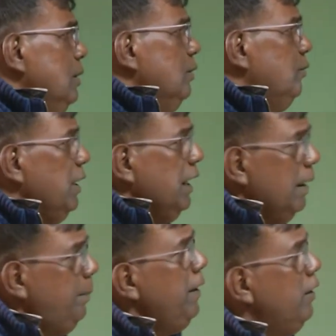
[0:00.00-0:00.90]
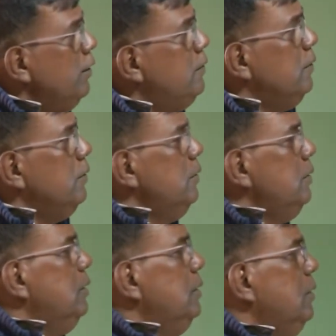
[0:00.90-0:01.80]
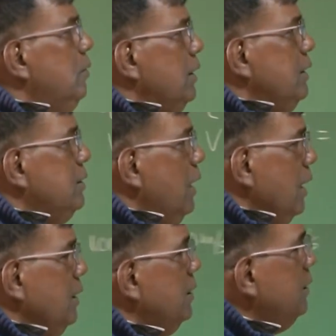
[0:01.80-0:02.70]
For airplane also, what is done,